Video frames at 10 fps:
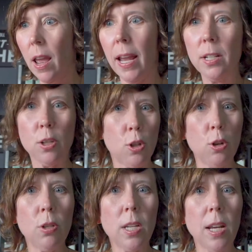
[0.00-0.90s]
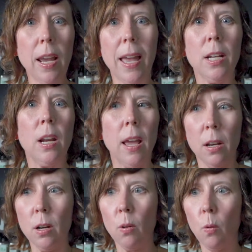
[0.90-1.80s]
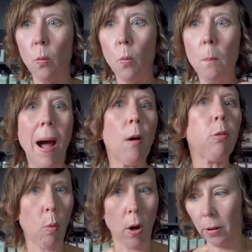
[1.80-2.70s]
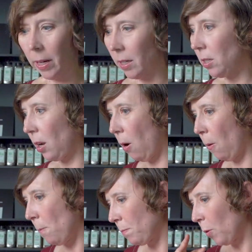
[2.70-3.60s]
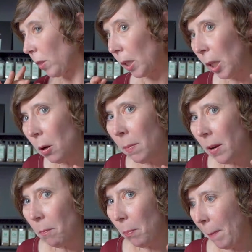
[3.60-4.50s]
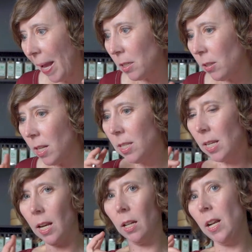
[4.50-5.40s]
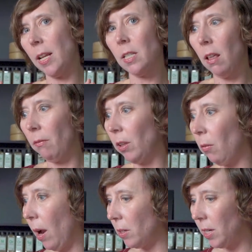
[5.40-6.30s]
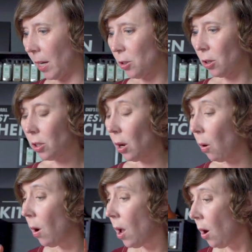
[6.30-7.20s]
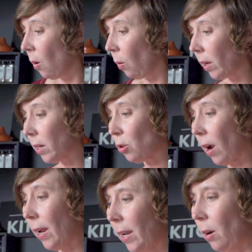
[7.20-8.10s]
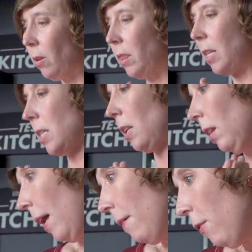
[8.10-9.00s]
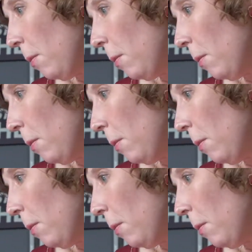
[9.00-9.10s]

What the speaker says: It's juicy and mouth-watering. So with a little bit of petulance and a nice, lovely rounded texture. So we're gonna try here with this delightful